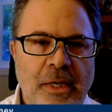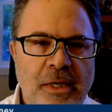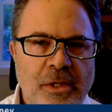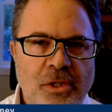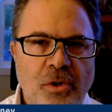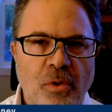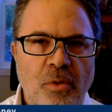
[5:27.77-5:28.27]

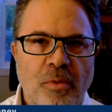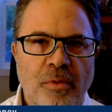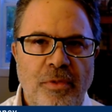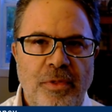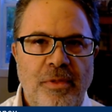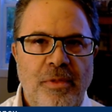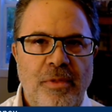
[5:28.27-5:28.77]
So
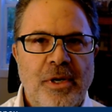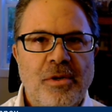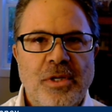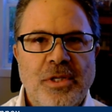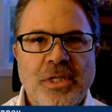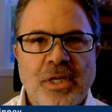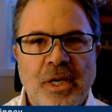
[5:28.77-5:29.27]
there
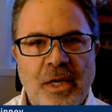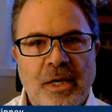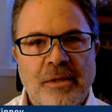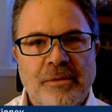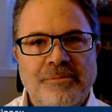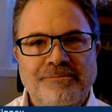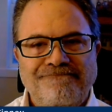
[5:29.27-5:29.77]
is
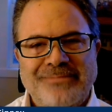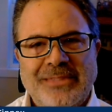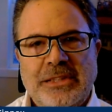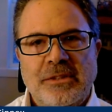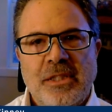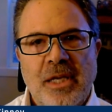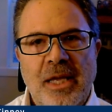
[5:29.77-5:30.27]
a
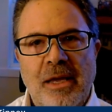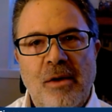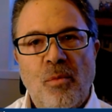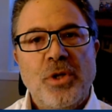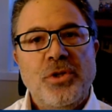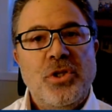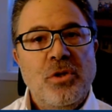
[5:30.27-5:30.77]
And
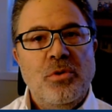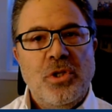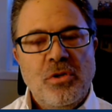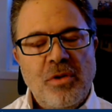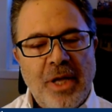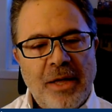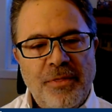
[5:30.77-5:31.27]
once you do
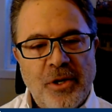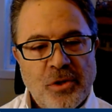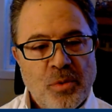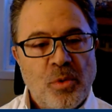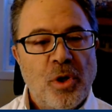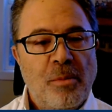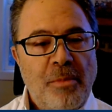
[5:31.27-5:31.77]
that, there's
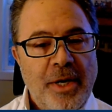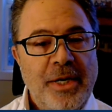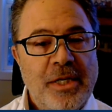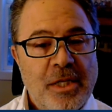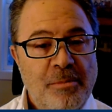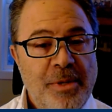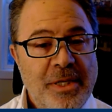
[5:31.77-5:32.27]
real money
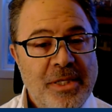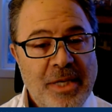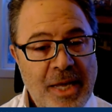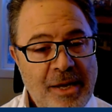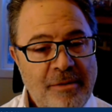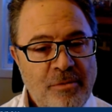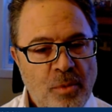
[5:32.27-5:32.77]
to be
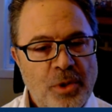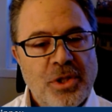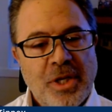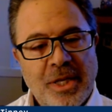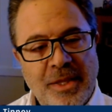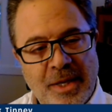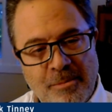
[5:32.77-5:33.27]
saved, which
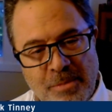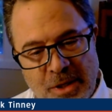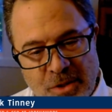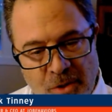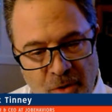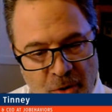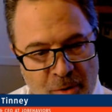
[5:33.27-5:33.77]
can then be
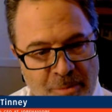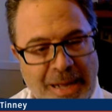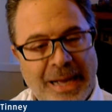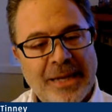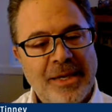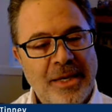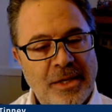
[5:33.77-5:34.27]
turned
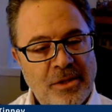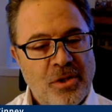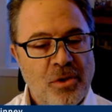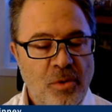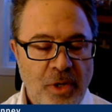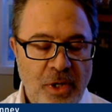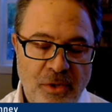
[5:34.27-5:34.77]
back
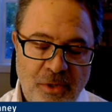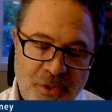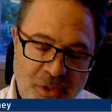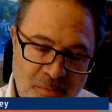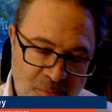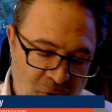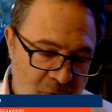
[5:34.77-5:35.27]
into either
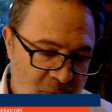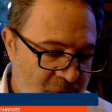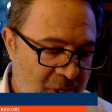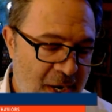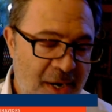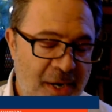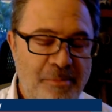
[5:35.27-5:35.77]

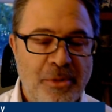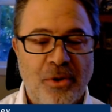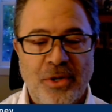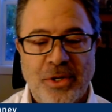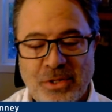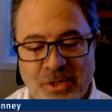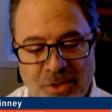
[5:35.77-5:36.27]
signing
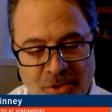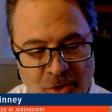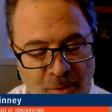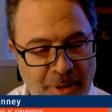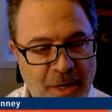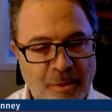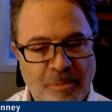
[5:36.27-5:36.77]
bonuses or
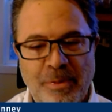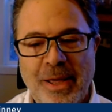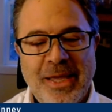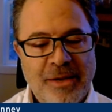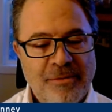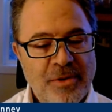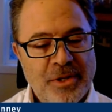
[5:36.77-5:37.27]
better pay,
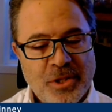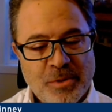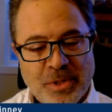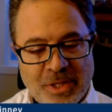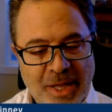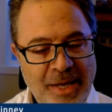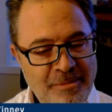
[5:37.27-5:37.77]
even a
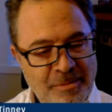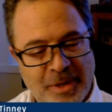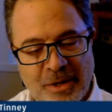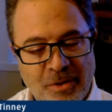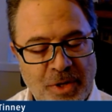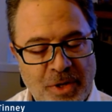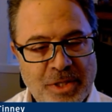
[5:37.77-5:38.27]
slight
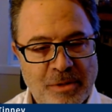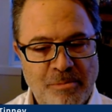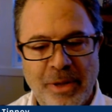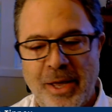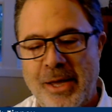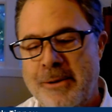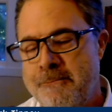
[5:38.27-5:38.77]
increase in
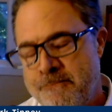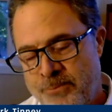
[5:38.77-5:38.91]
pay